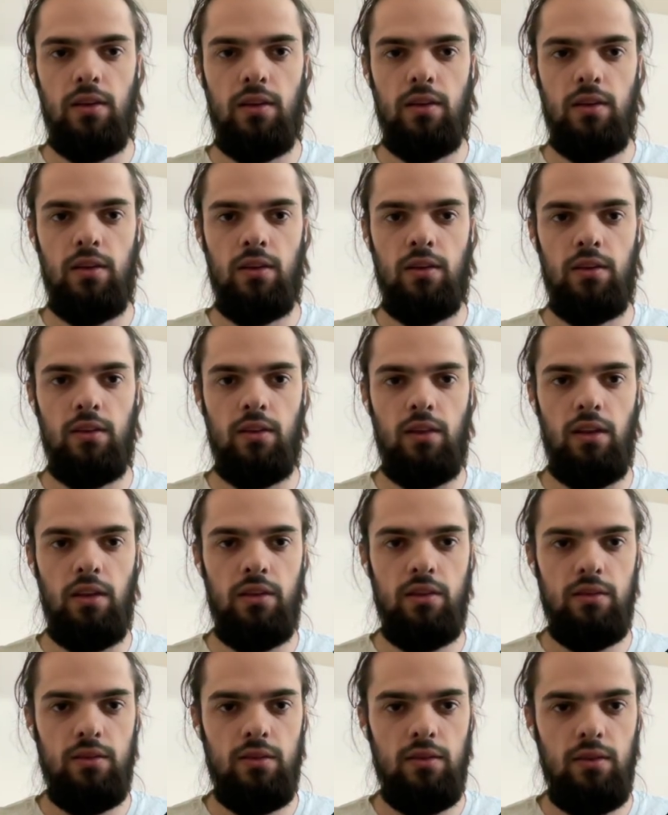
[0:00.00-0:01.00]
And
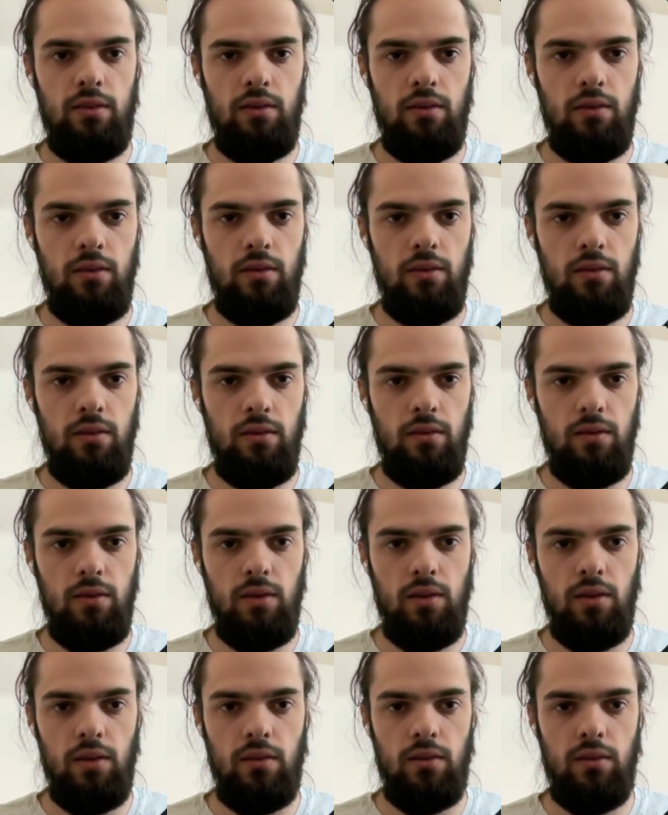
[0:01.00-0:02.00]
let's
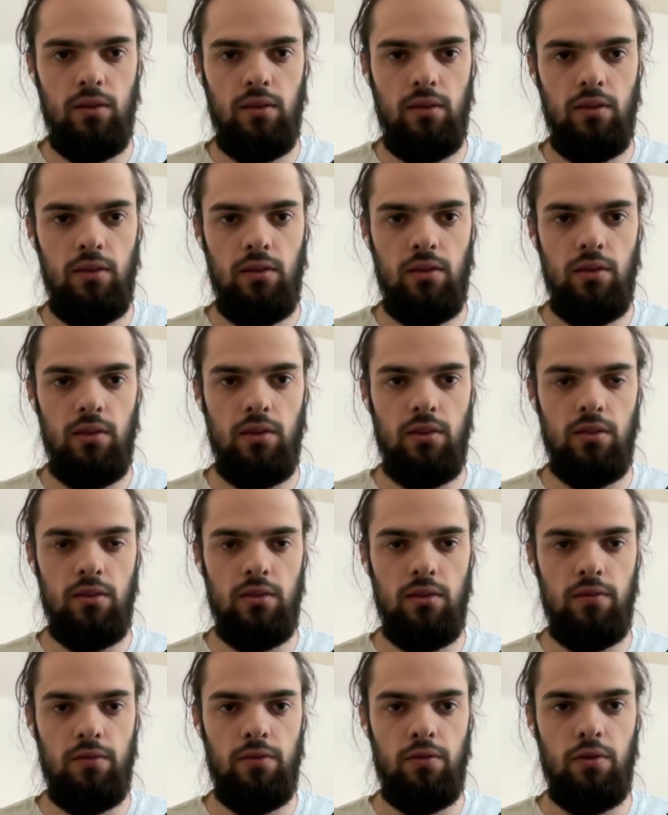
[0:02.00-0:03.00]
add it in
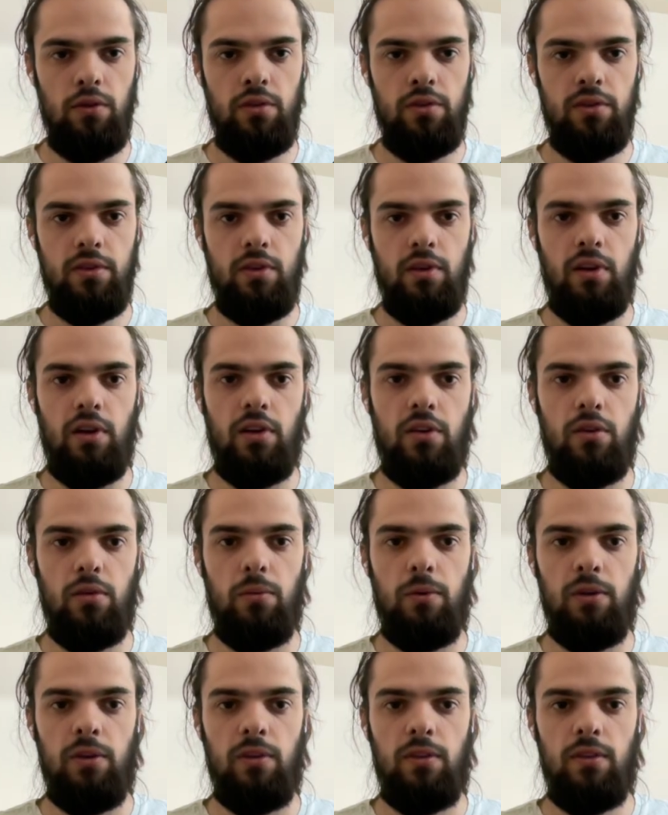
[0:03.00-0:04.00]
the force
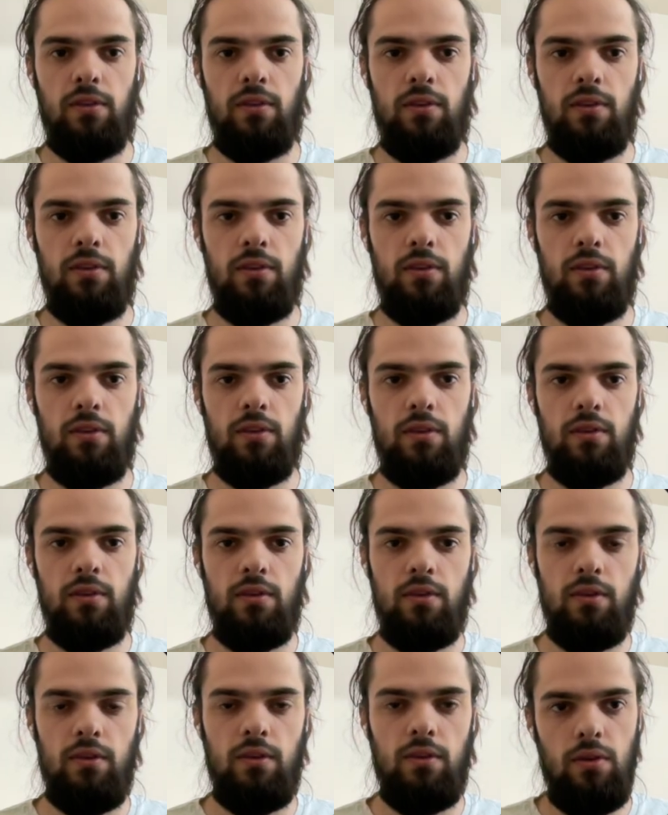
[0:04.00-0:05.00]
argument.
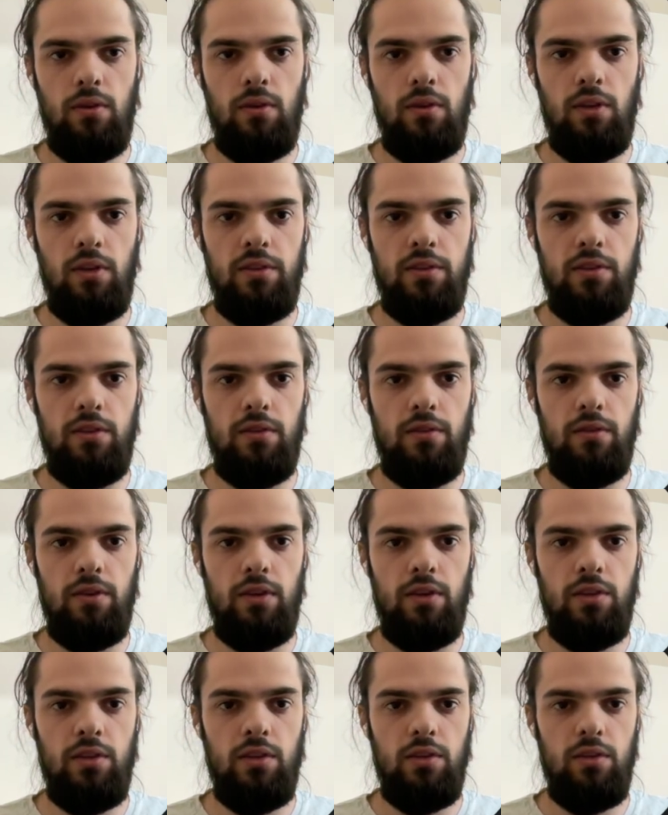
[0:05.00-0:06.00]
Let's
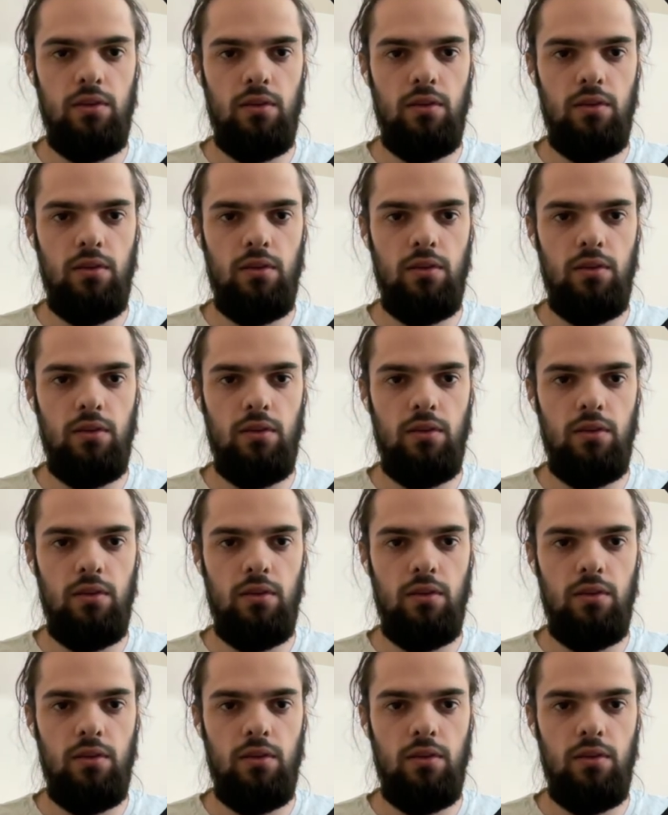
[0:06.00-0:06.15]
refresh it.